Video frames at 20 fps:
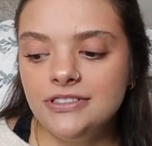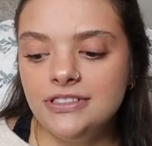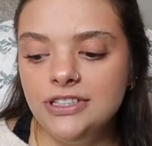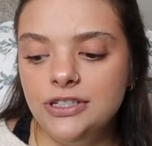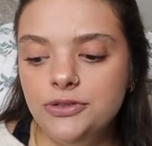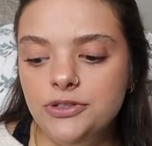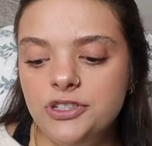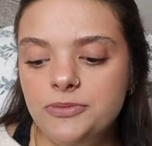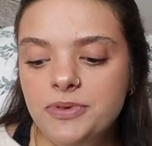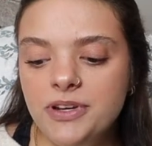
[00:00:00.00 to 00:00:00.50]

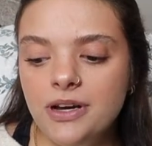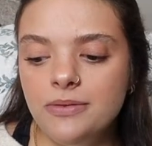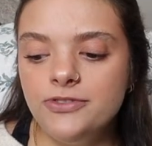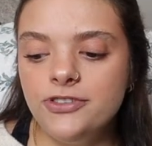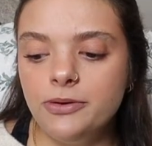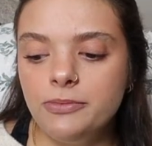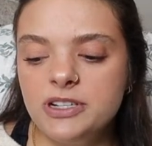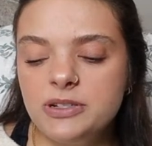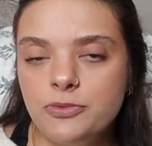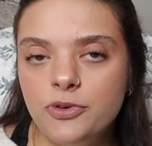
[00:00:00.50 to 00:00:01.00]
You just become
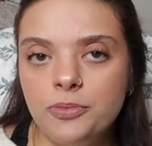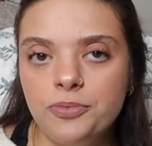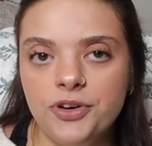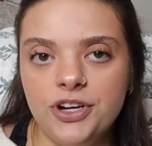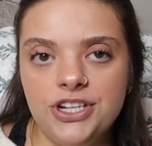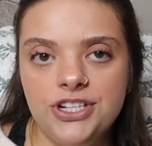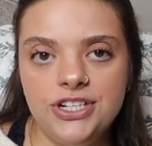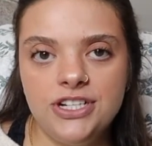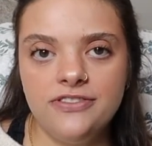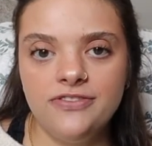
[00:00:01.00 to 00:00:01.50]
so much more
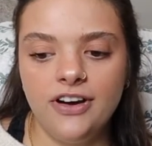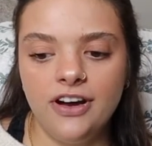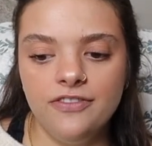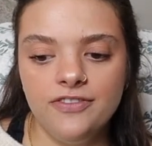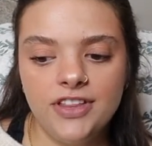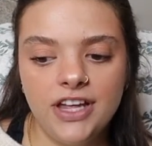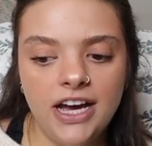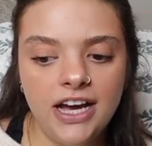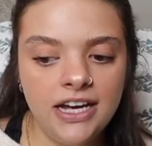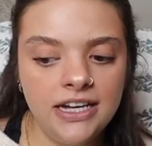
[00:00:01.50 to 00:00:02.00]
appreciative
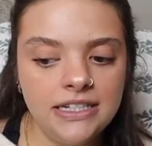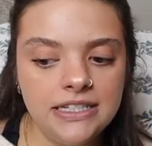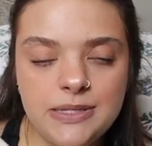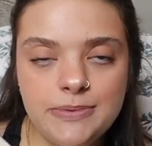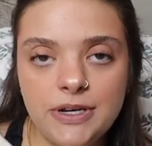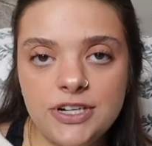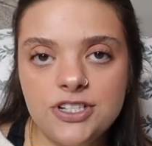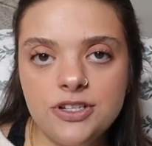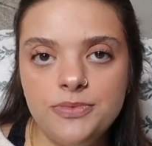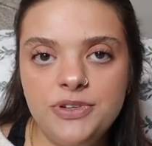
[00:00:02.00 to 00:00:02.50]
of that,
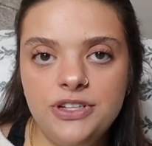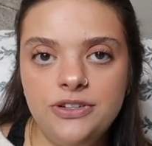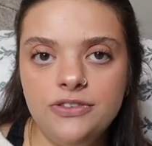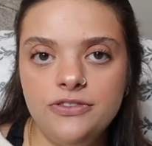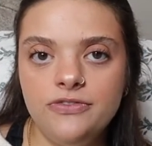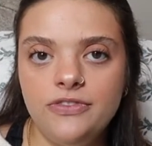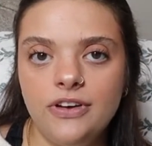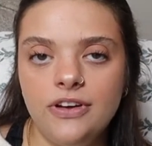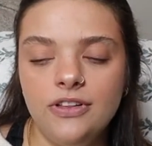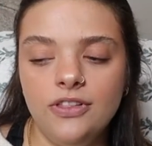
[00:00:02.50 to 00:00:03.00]
especially when
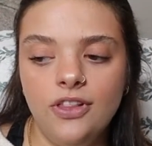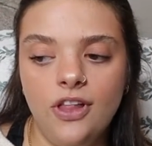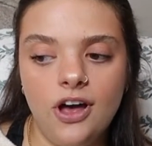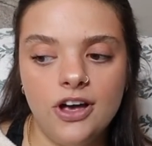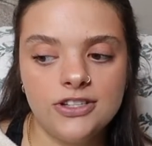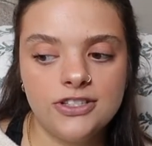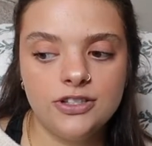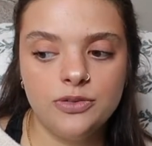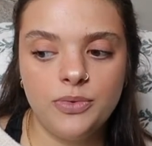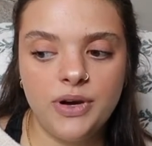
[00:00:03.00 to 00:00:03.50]
you've
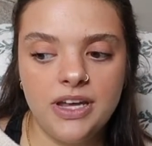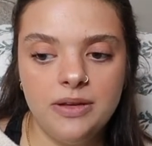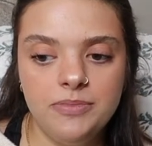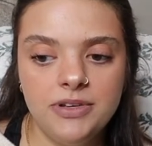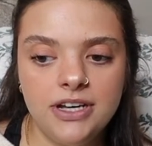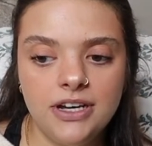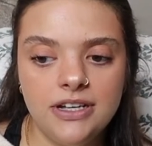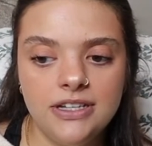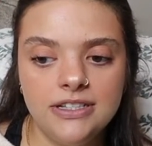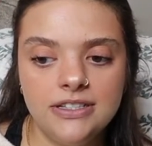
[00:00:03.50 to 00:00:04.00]
lost the weight,
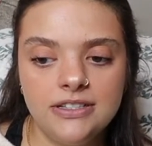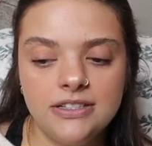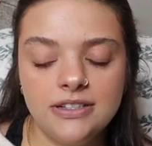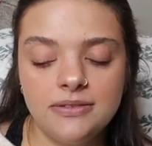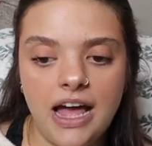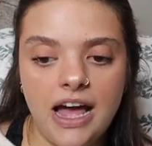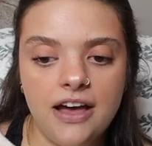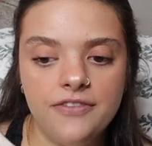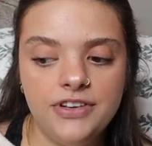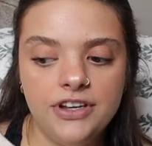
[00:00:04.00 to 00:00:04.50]
because
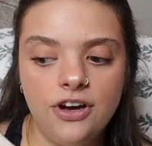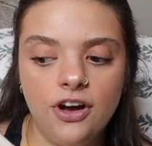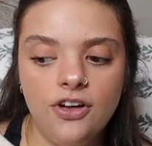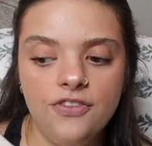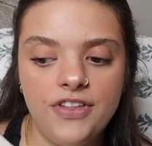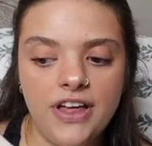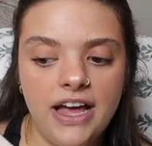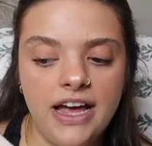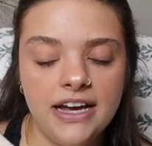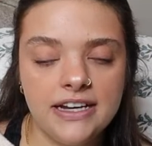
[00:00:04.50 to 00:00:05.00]
having all
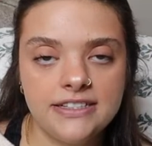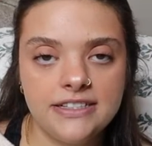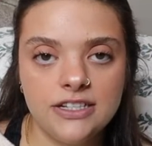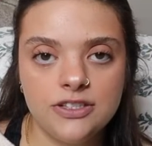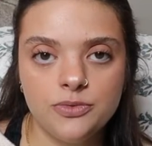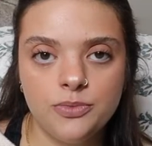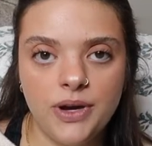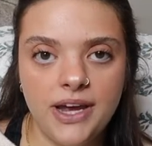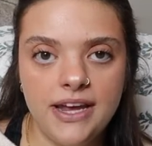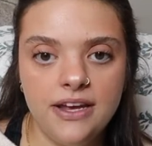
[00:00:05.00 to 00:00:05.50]
of that
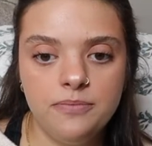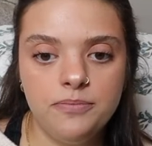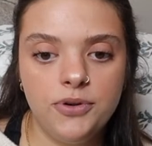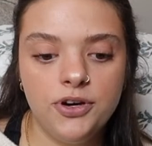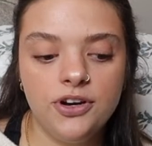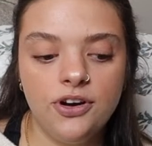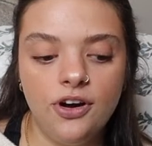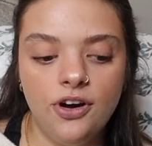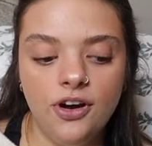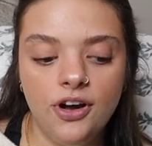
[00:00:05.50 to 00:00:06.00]
excess weight
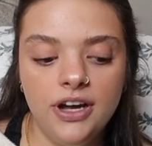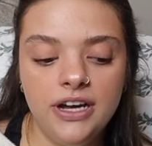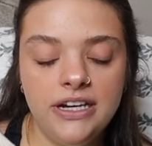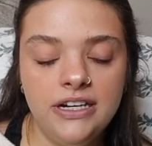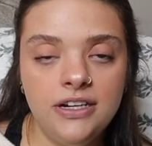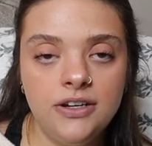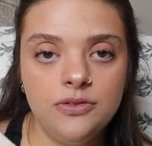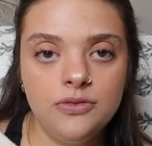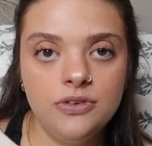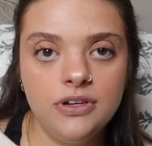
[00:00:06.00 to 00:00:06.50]
put
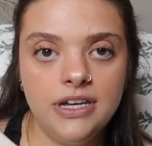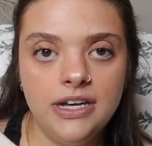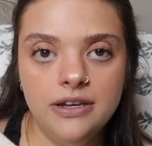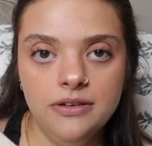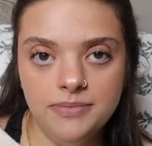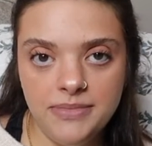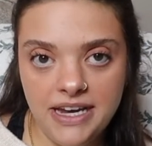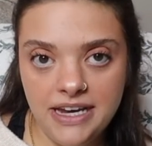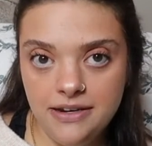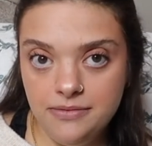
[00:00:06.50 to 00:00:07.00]
on,
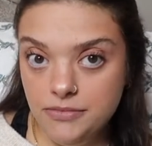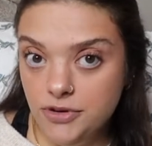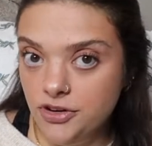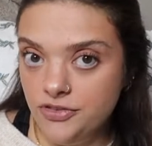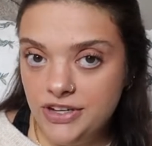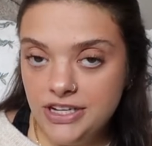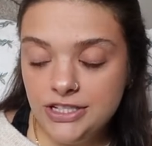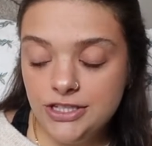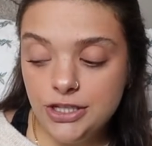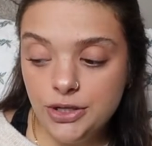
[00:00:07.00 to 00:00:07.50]
it made
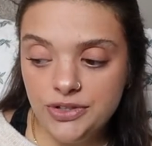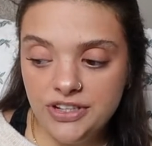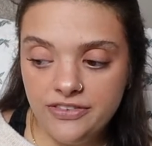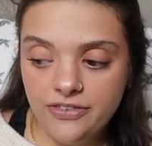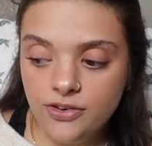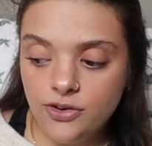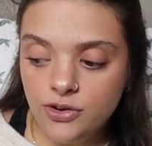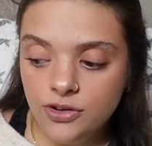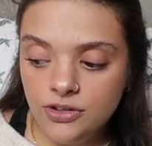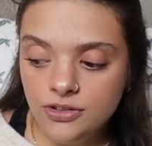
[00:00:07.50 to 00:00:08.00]
moving so
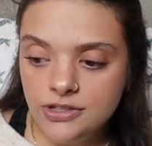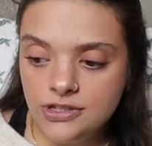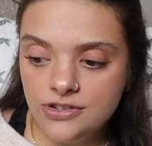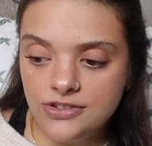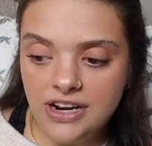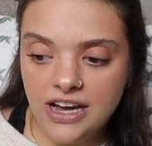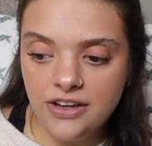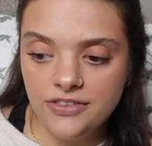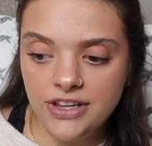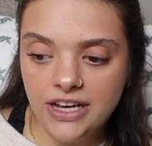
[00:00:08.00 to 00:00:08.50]
difficult. So
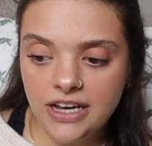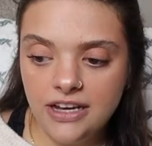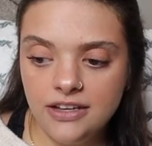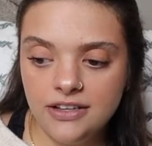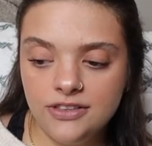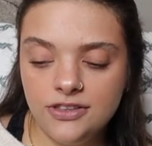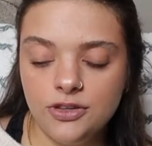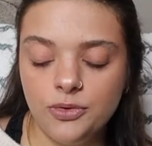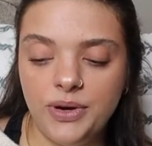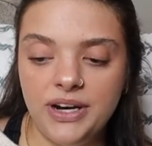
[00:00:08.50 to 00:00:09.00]
now
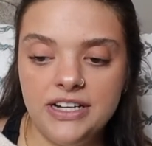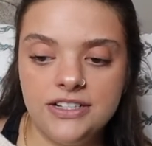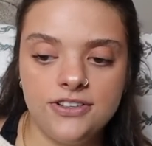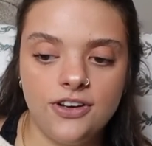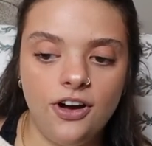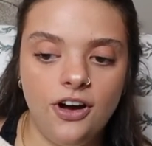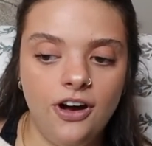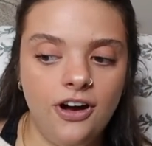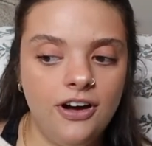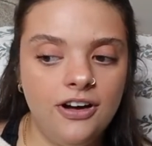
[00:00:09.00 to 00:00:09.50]
that the weight is
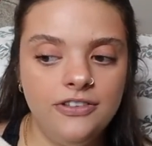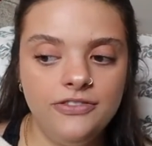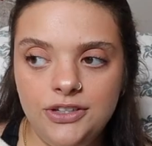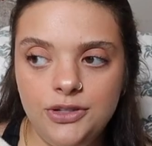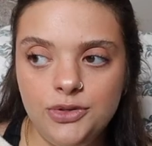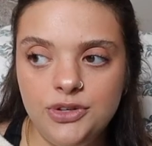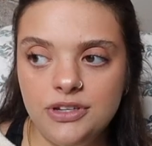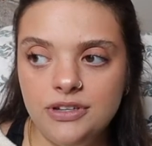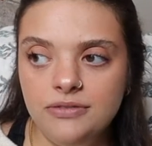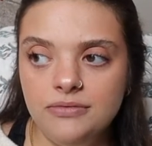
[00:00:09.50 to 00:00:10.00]
off,
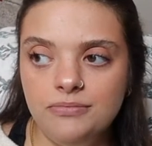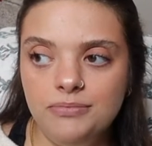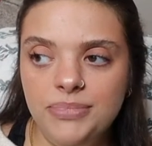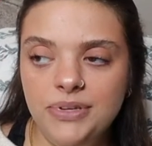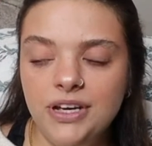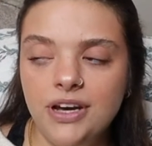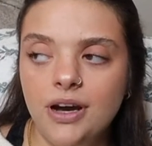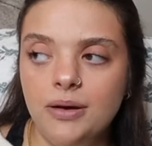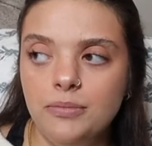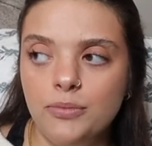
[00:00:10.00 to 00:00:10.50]
you can
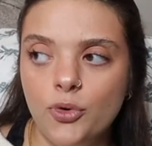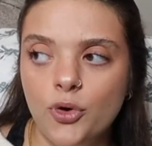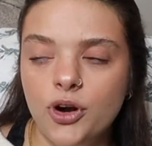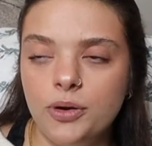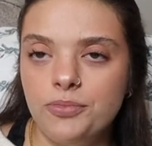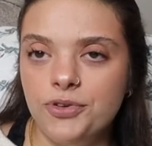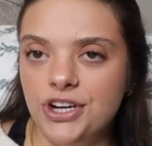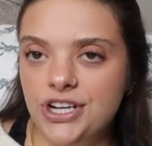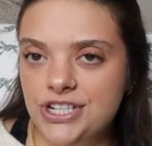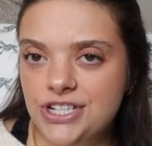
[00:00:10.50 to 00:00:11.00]
become more
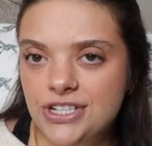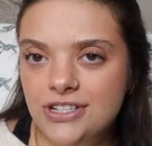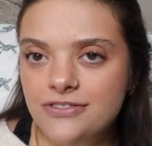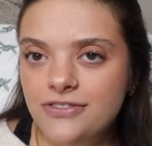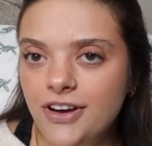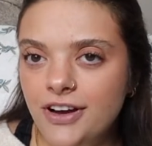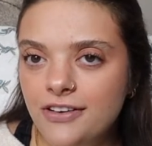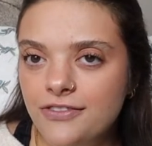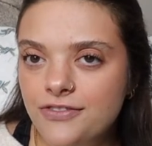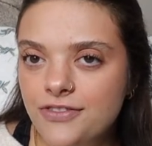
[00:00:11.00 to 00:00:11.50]

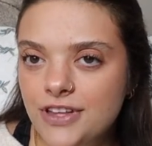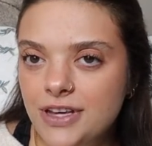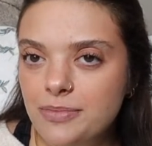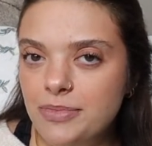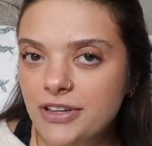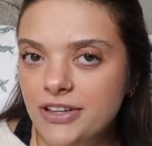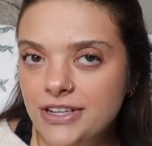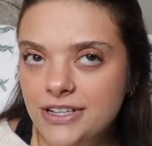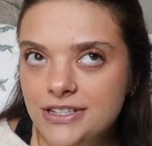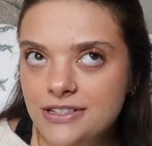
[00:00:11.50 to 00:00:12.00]
appreciative of the
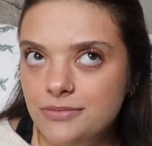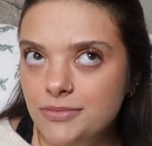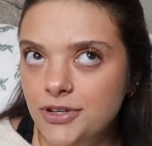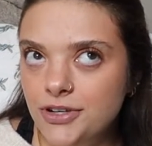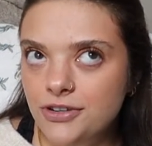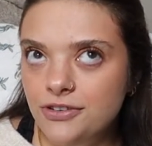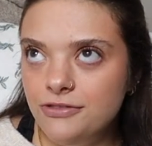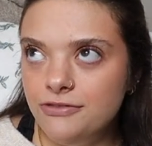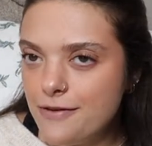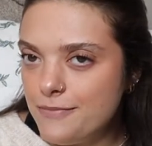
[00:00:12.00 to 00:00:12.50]
ability to
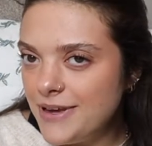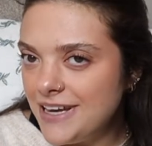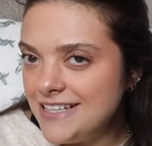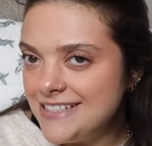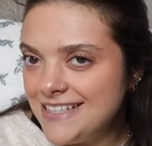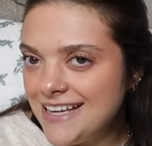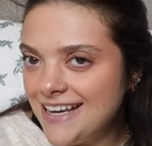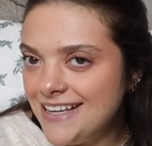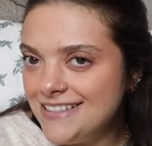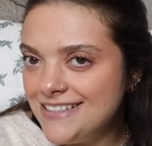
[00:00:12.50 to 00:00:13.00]
move. That
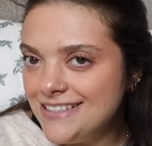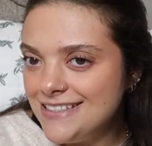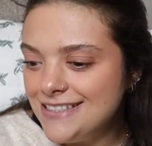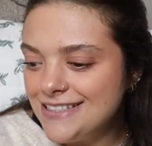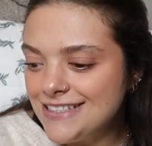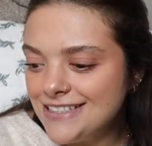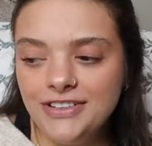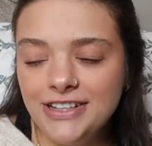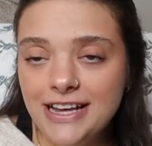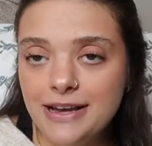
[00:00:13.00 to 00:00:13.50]
makes
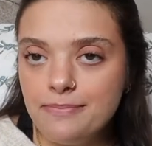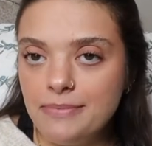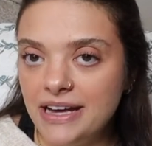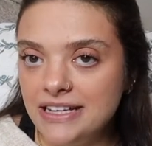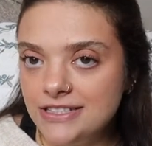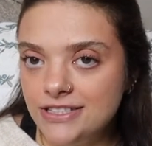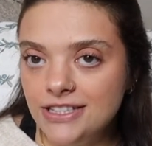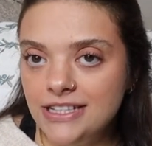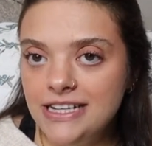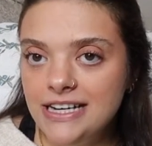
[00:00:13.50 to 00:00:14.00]
sense. I feel like
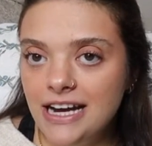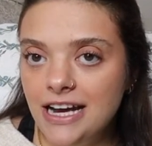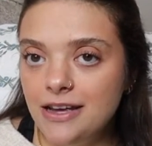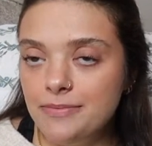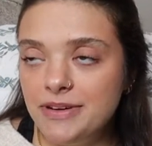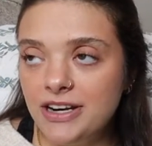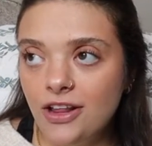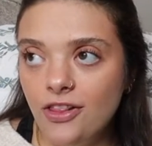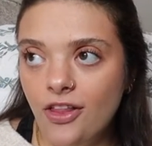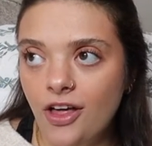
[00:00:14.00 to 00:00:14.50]
mentally
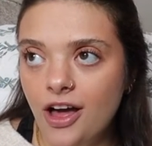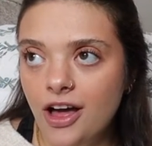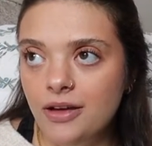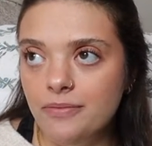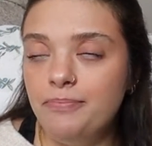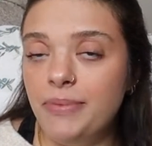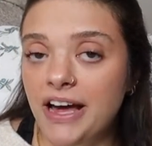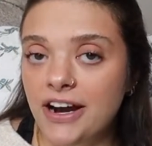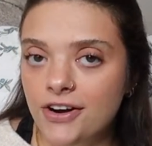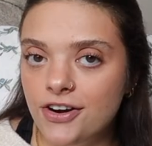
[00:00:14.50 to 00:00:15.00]
I'm in a
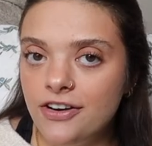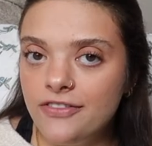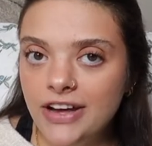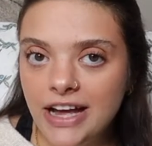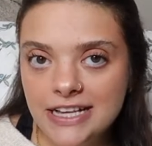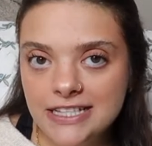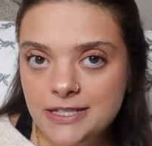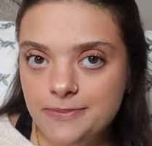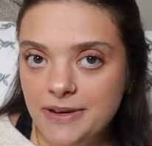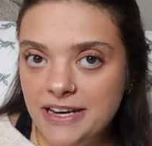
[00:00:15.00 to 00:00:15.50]
lot better of a
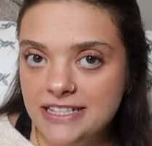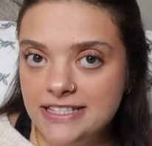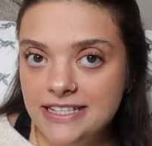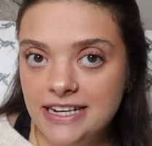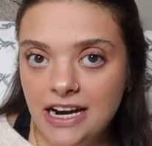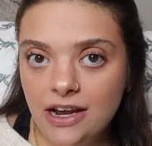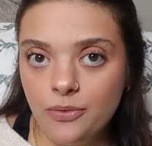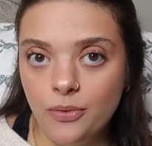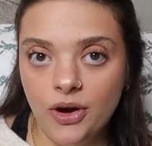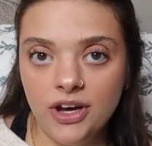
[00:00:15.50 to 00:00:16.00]
headspace
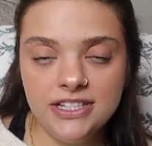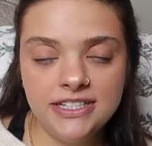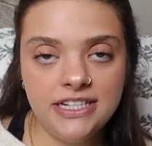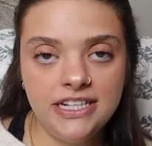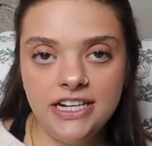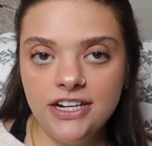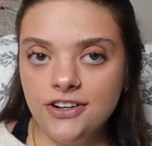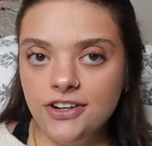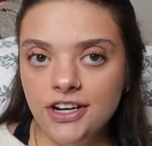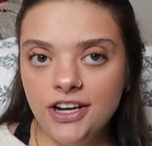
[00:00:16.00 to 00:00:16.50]
than I was a
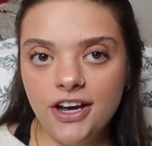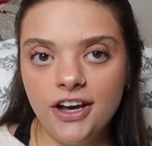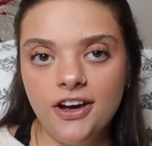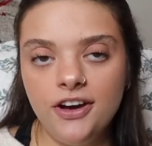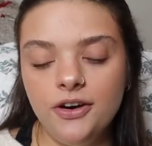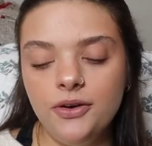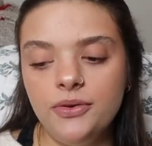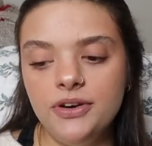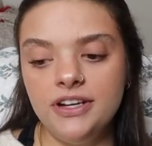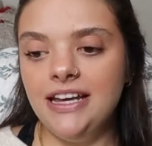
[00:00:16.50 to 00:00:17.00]
year
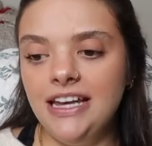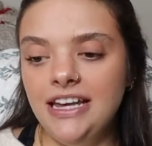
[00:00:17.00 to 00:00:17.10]
ago.